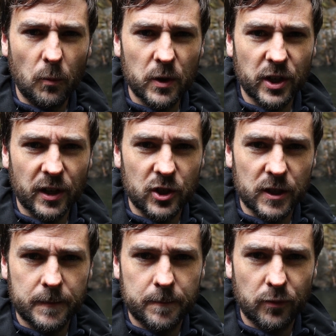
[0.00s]
I wish I could
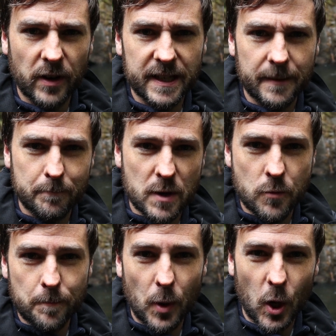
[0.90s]
just press a
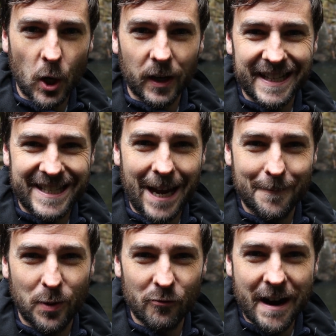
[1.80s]
mute button on it
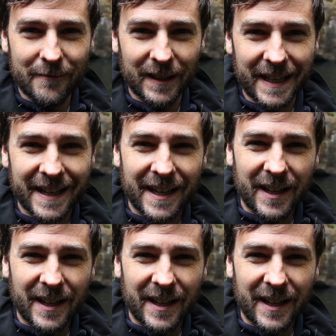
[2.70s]
temporarily.